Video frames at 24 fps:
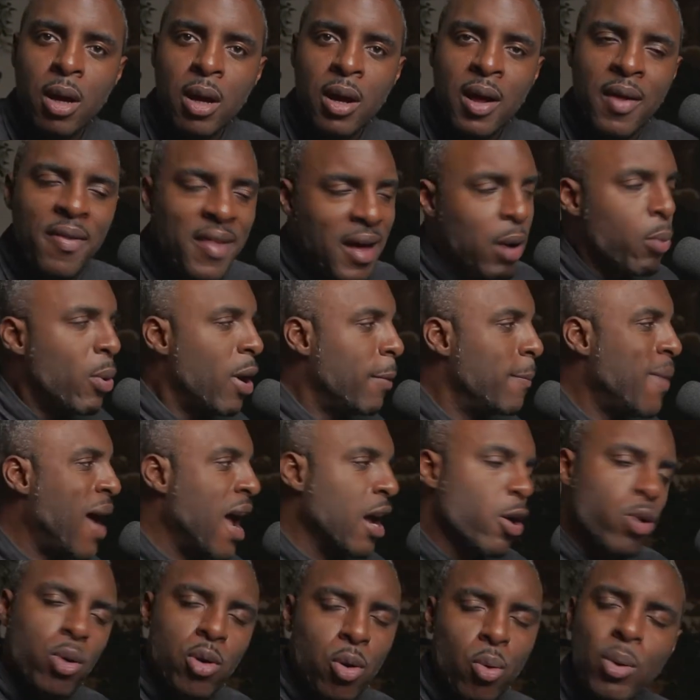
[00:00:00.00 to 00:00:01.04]
And then what,
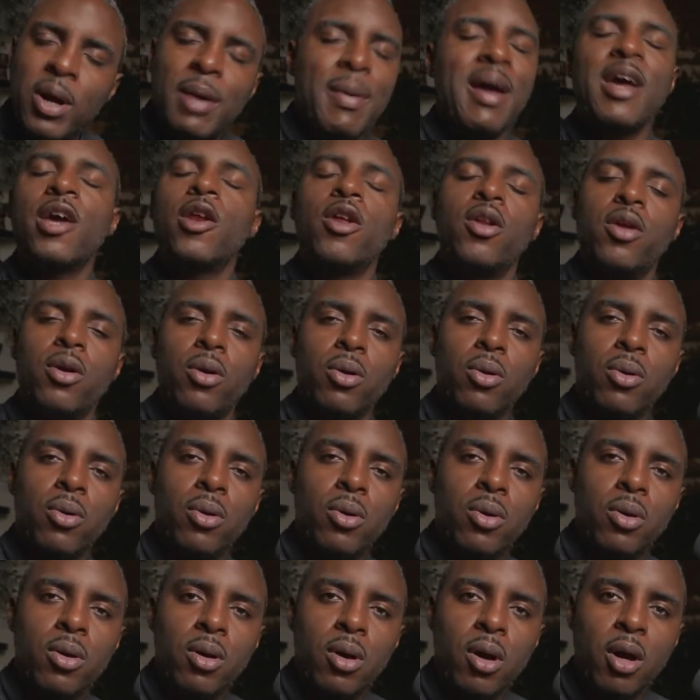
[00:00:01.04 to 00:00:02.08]
Bad Guru? What am I gonna do?
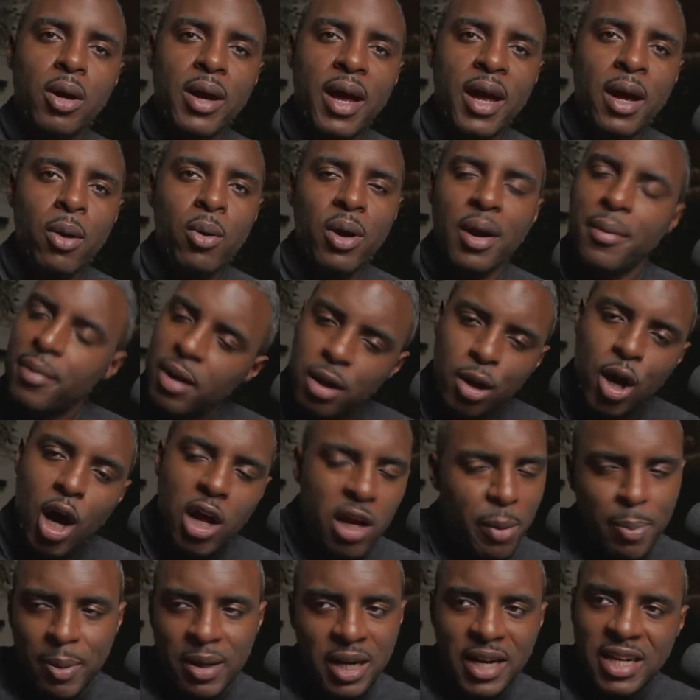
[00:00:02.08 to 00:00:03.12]
Okay, what am I gonna call
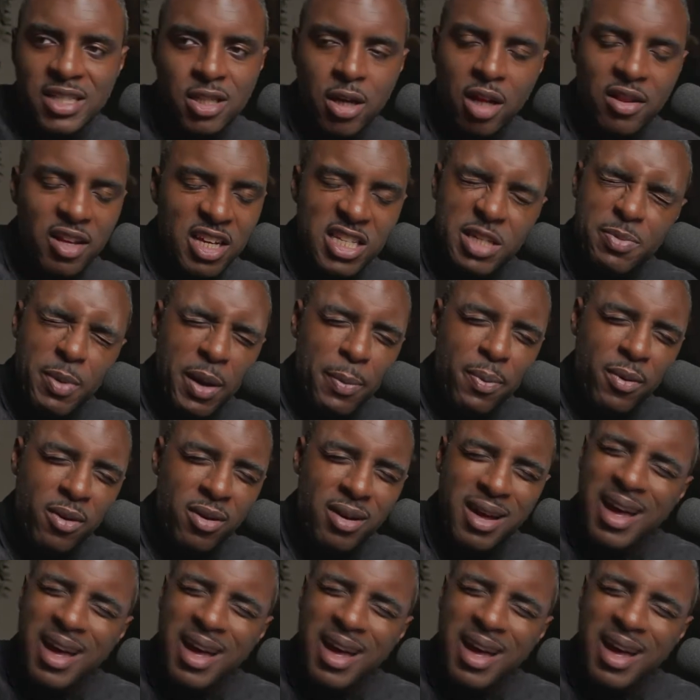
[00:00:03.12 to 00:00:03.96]
the police on these people?